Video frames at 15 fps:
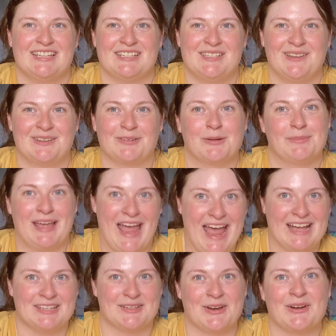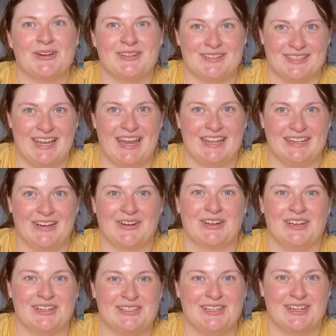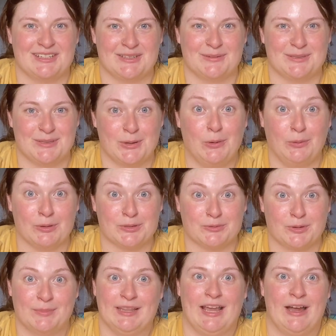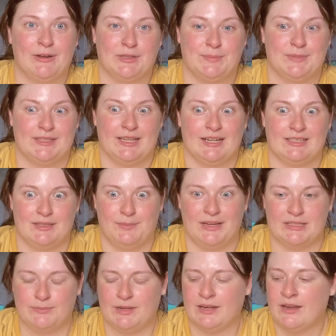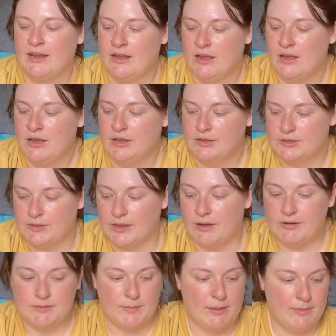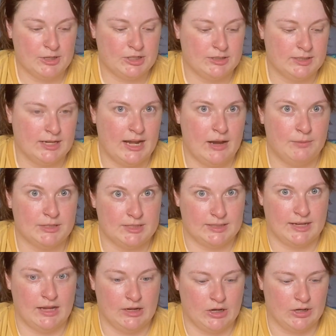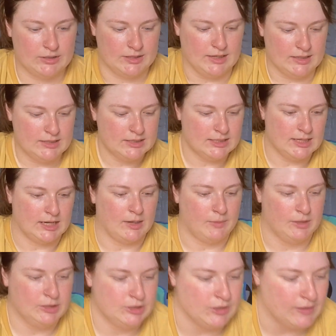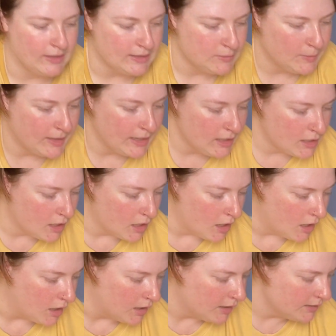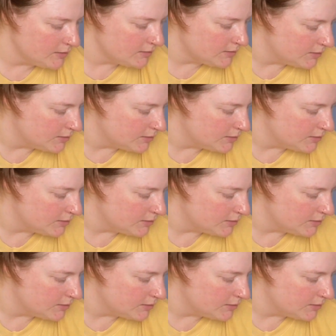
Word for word: that's the only room that has curtains and air conditioning so it's the coolest room in the house besides the basement. So that was my mission today was to get curtains and I wanna show you guys what I got.